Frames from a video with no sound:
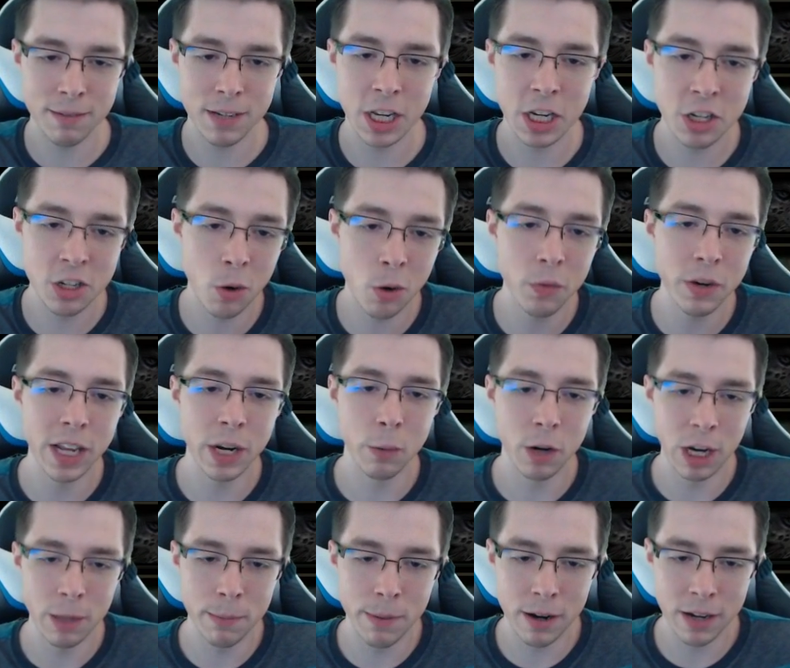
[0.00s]
You don't need to
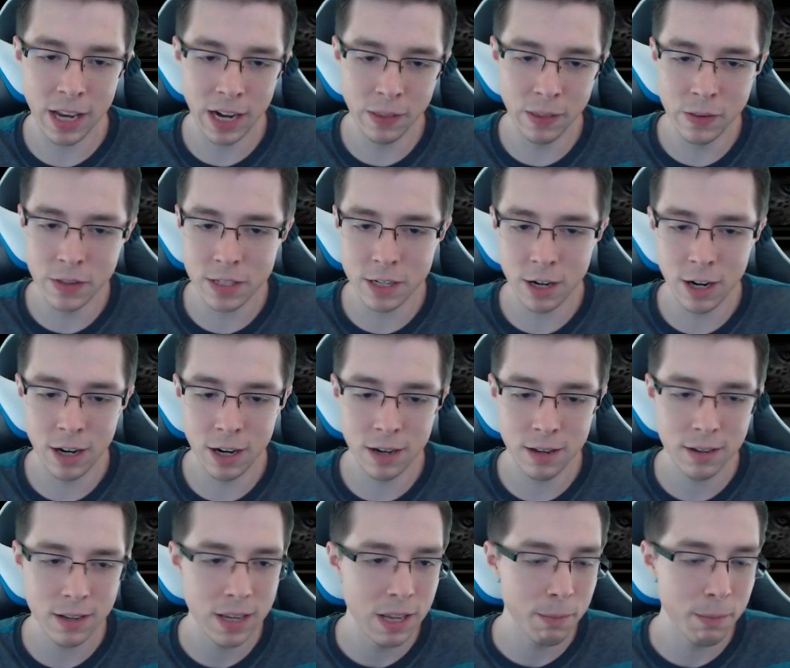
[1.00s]
worry about getting this card
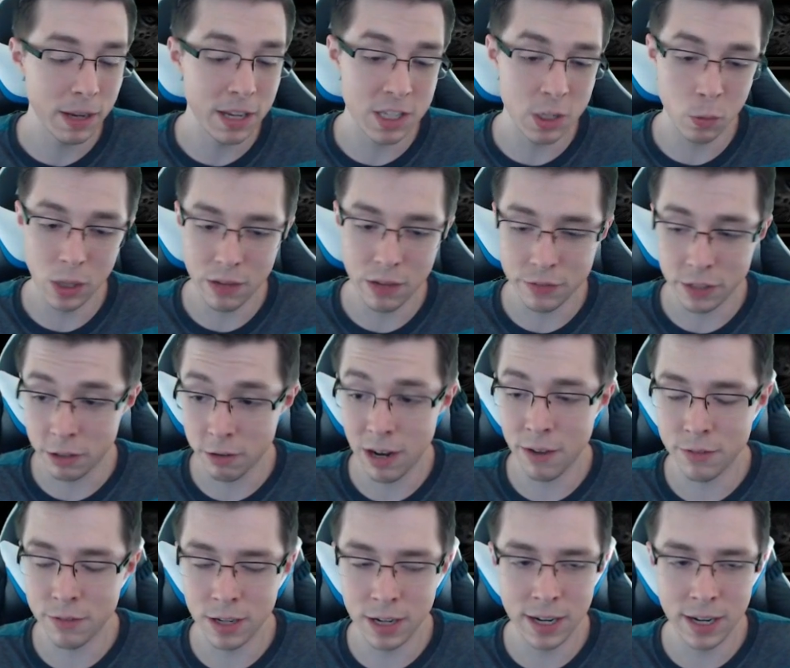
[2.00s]
because you will have to craft it.